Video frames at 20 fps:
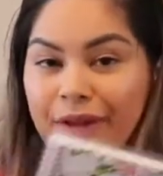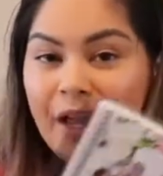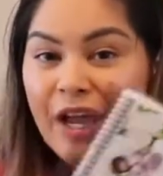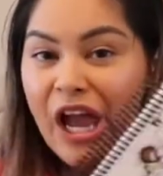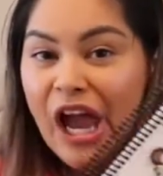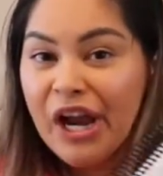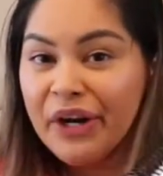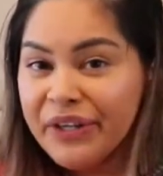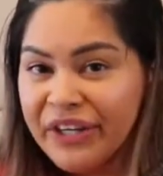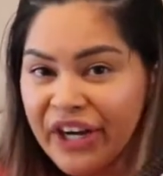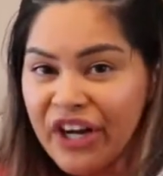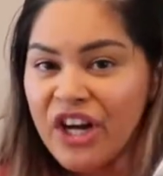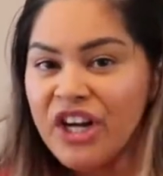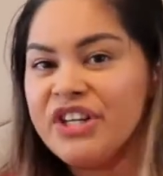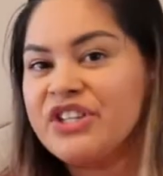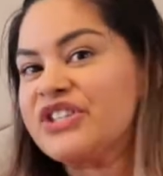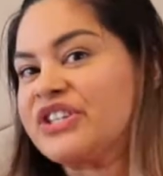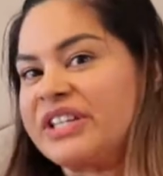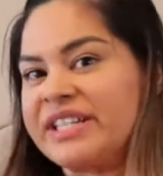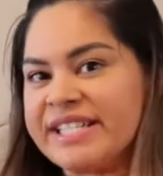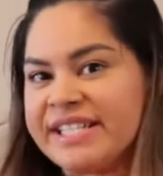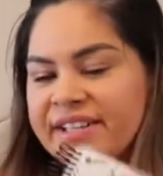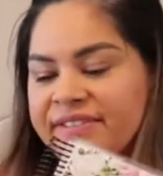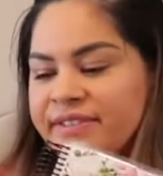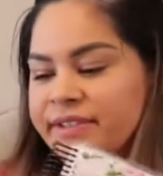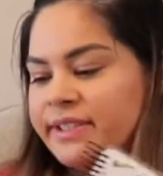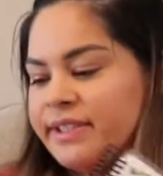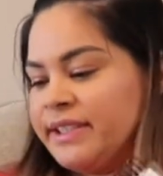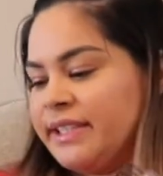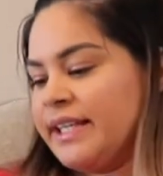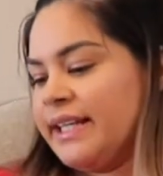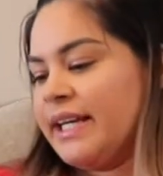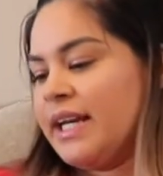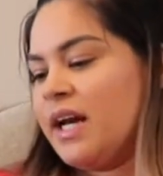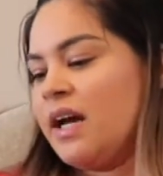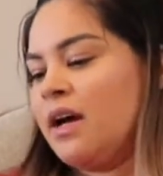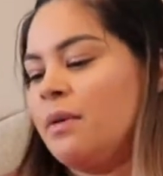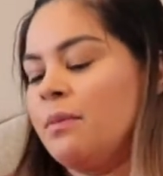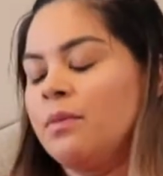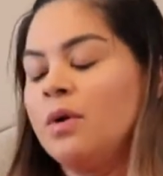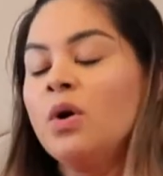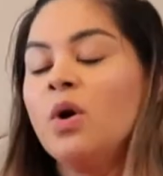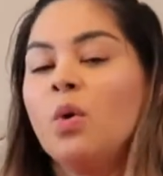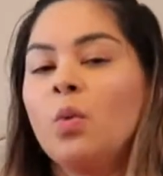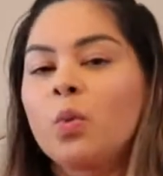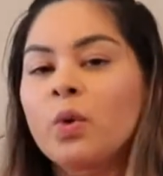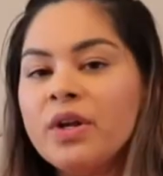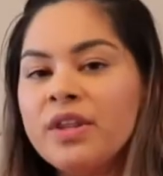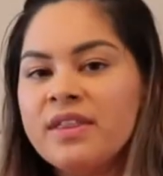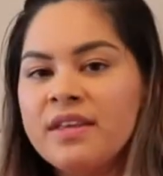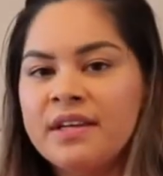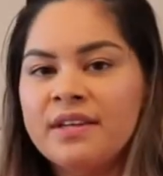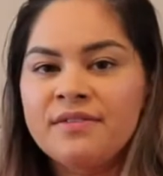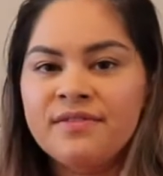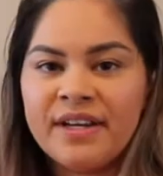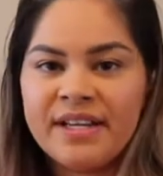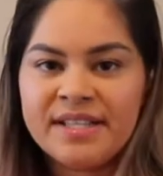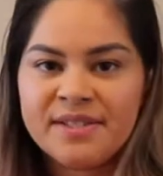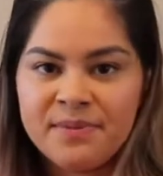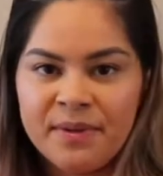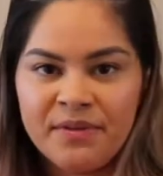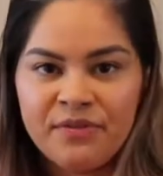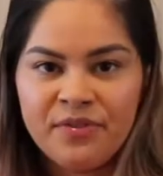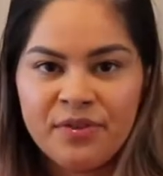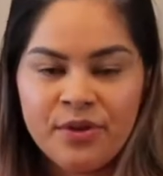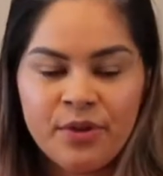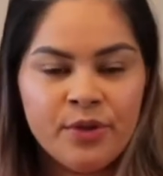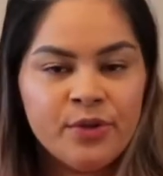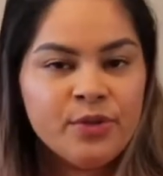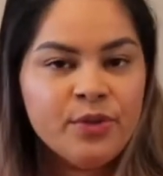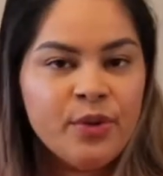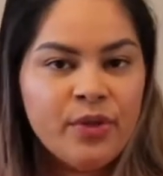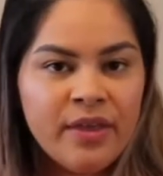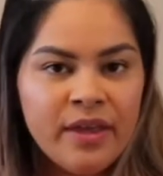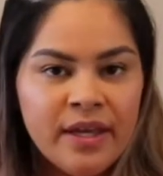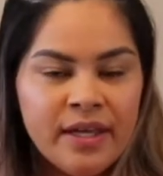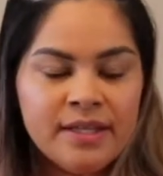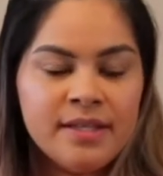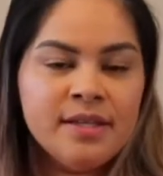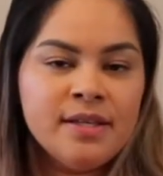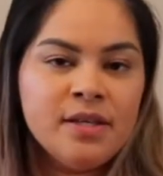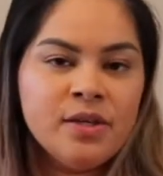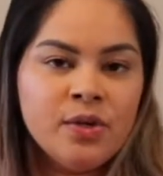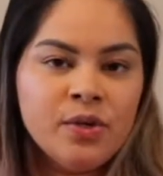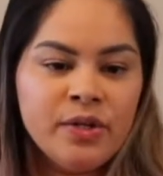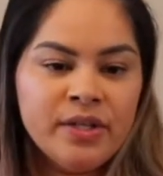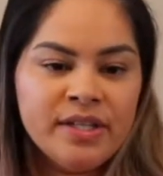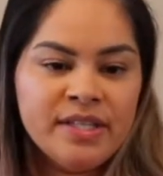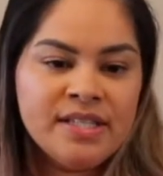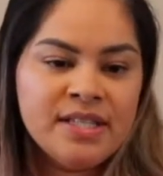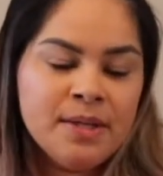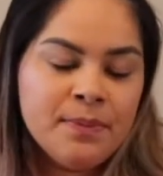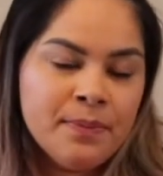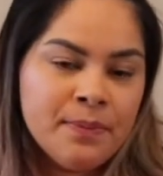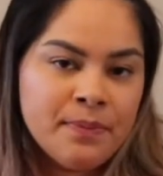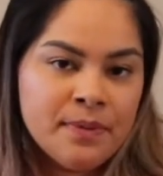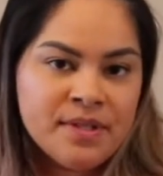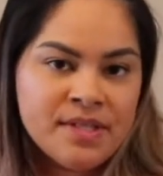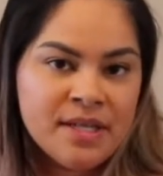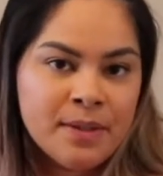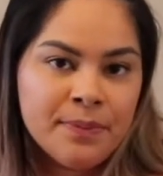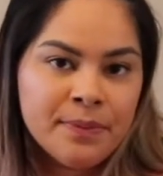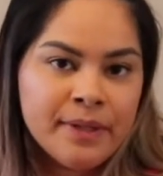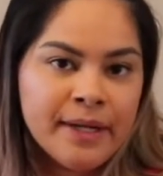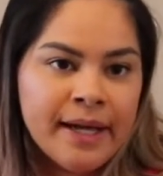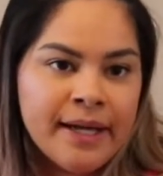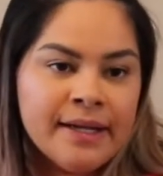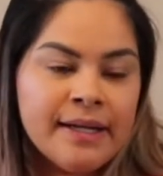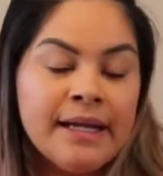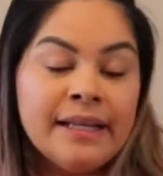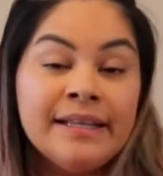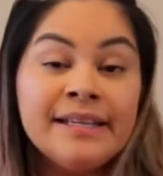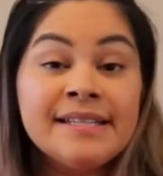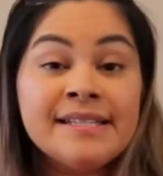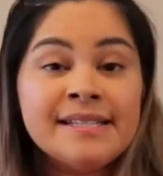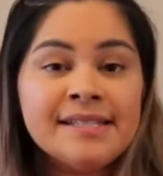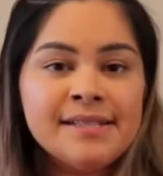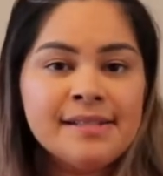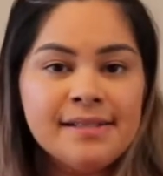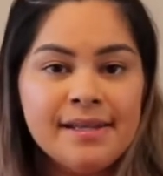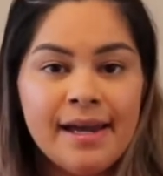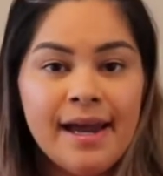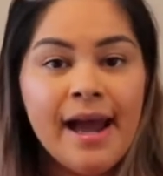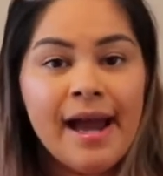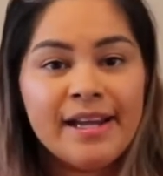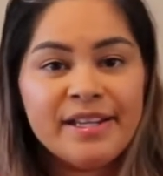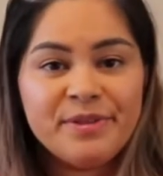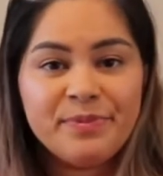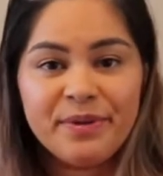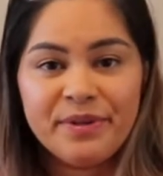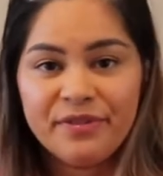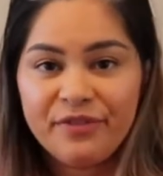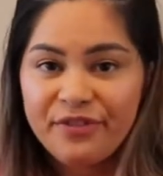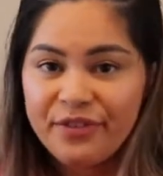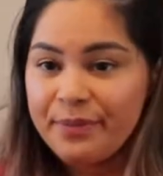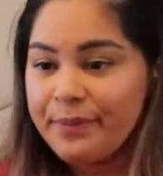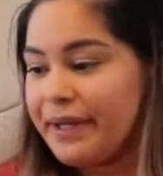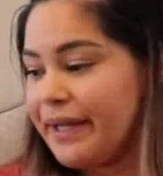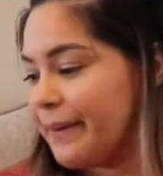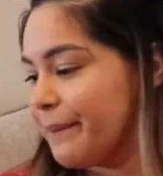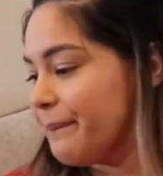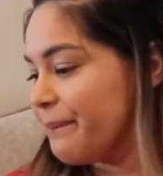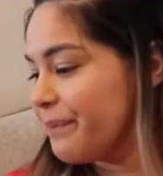Erin Condren, definitely worth the investment for those who think it's a little on the steeper end. At least it has been for me.